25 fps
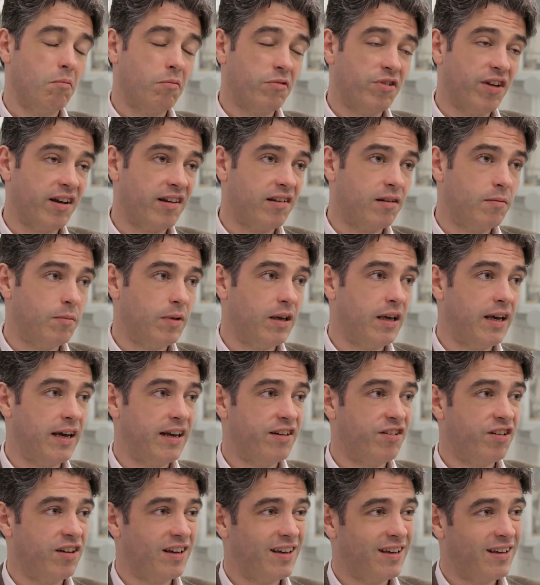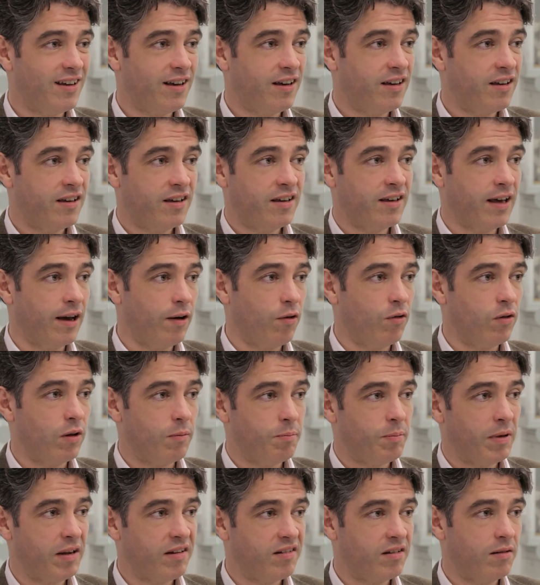takes them a year to get all the
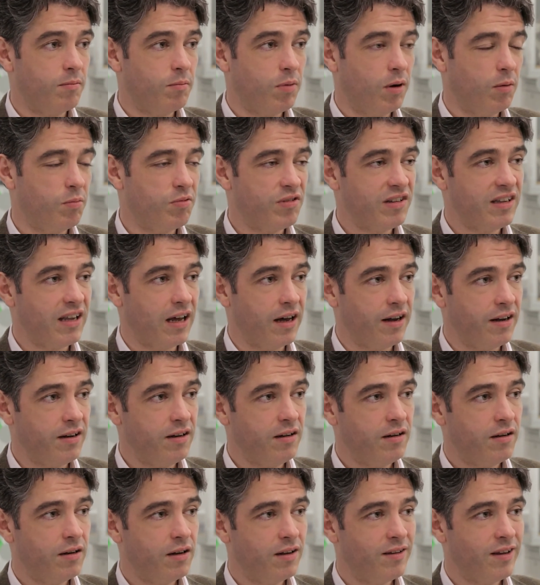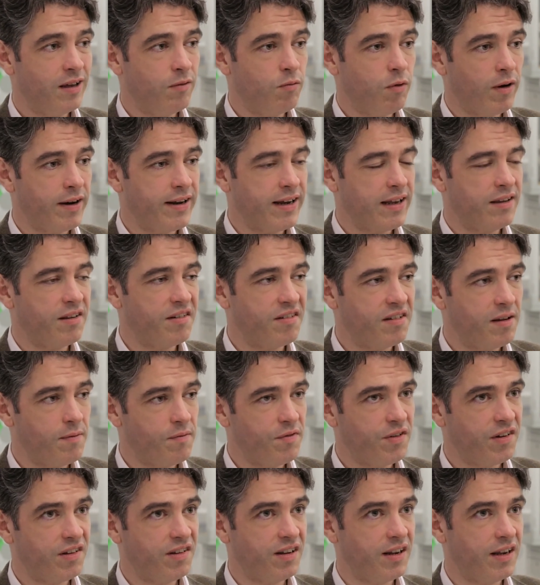bits and bobs done. They write down the
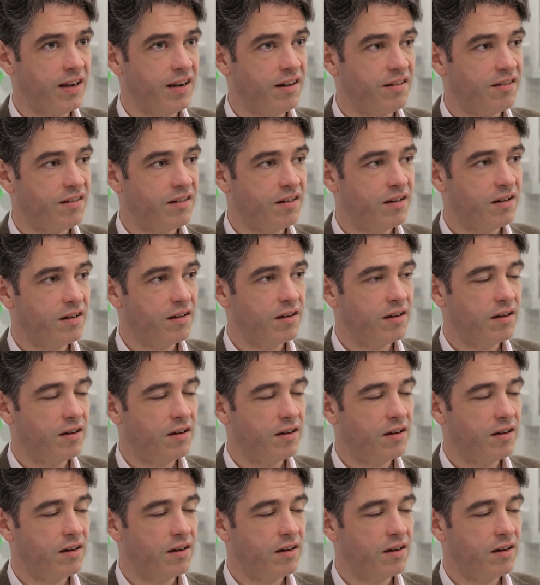syntheses.